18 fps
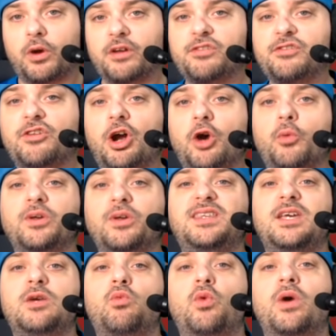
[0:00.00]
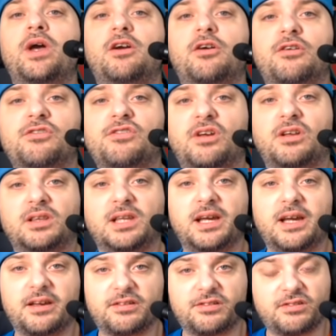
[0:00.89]
going to start with the winners
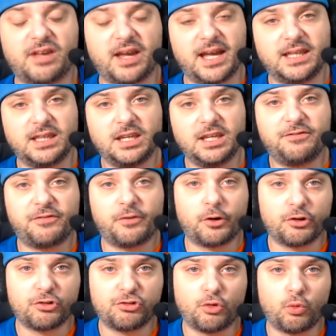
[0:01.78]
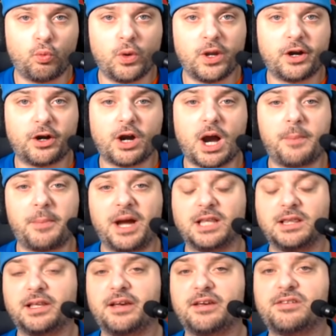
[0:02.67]
list. And the first winner on
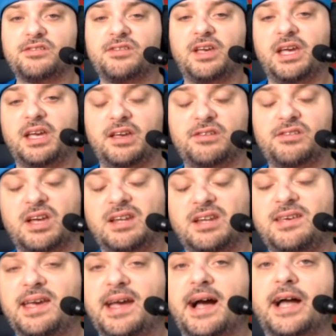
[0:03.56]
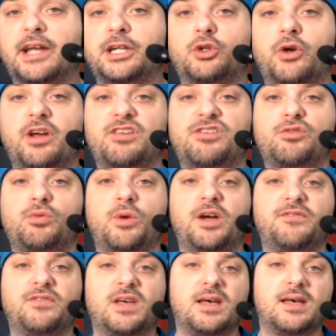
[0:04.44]
my list is DeAndre
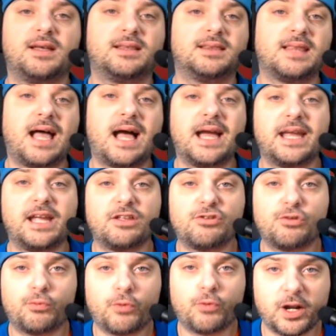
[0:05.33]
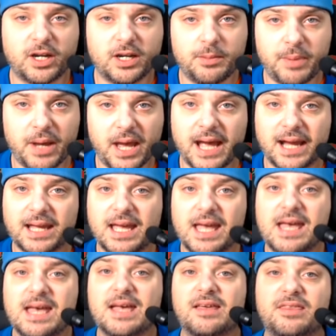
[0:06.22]
Swift, Lions running back.
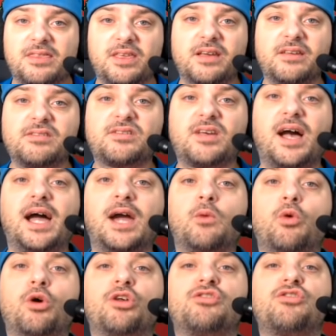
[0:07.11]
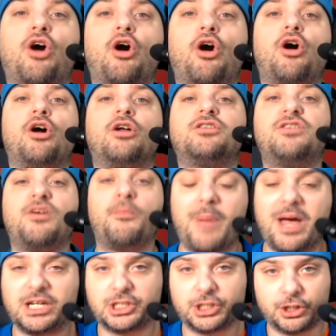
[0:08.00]
This guy was all
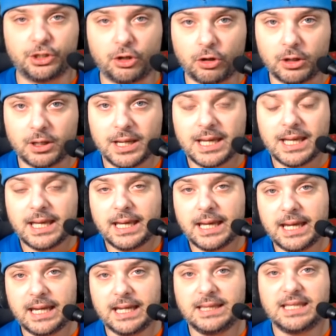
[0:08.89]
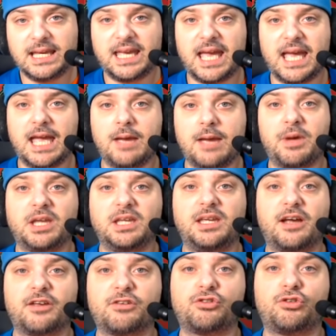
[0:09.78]
dimensional in the game
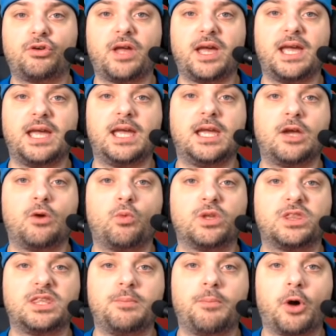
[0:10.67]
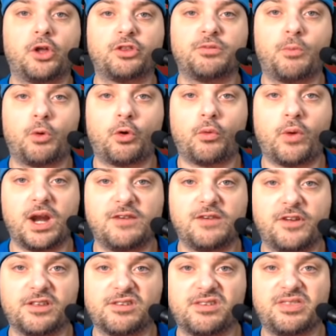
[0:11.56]
yesterday with the Baltimore
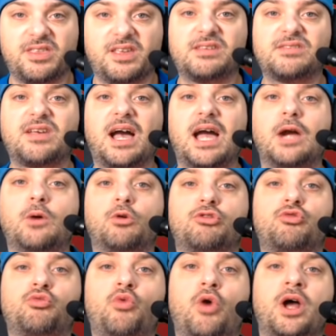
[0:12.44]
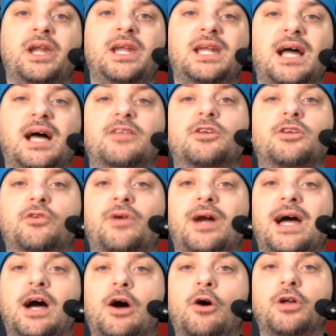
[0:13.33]
Ravens. This guy was running on the
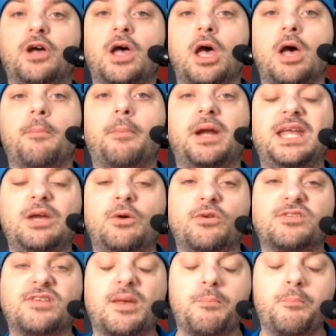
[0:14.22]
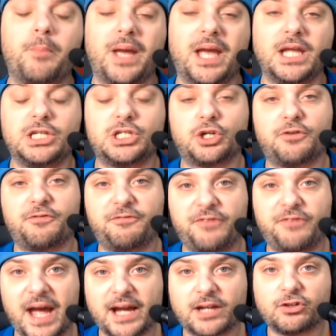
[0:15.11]
ground, but he was a major
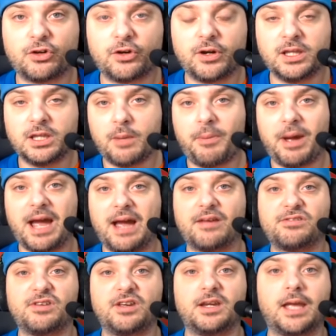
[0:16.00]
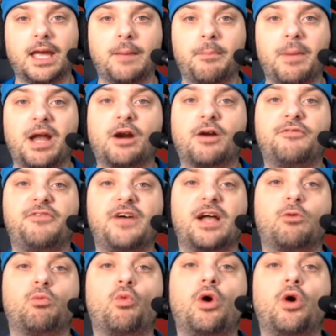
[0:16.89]
factor in the passing game. Matter of
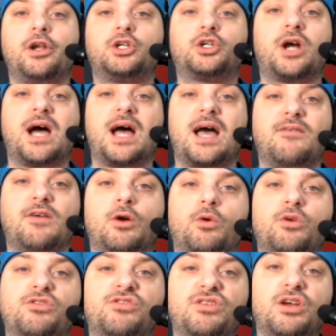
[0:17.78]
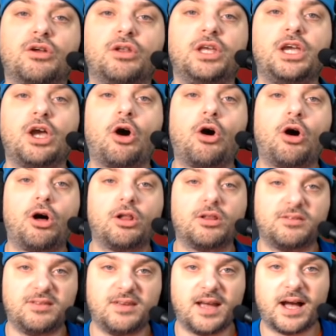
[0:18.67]
fact, one drive, it was nearly
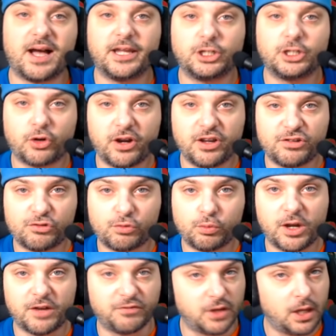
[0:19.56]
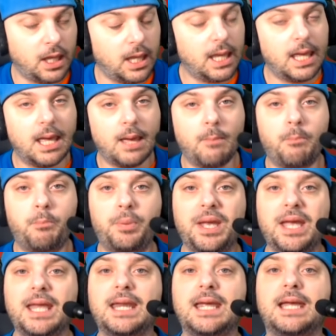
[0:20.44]
all DeAndre Swift
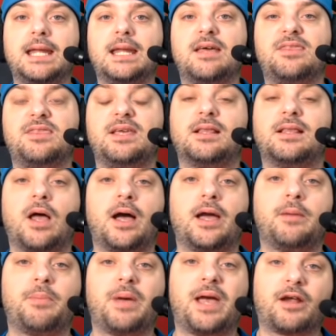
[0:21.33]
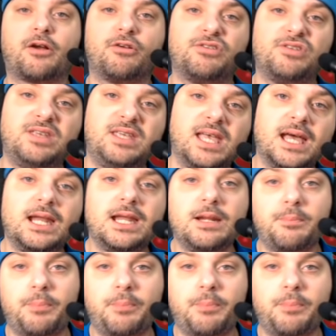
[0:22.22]
beating the linebackers, getting